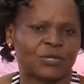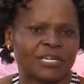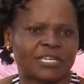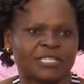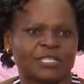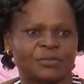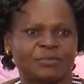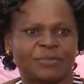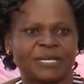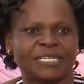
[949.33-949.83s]

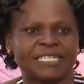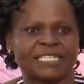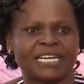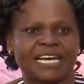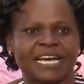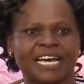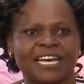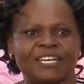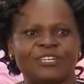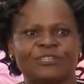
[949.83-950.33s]
it's better
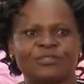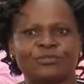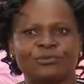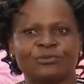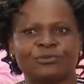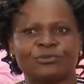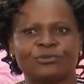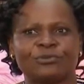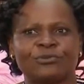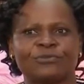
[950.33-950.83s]
I
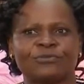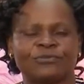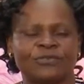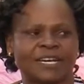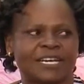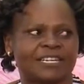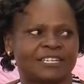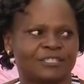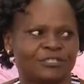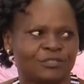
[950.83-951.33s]
do
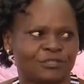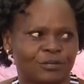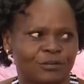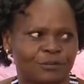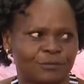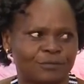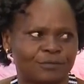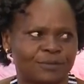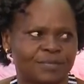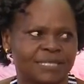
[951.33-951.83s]
funny
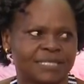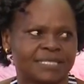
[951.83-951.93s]
jobs.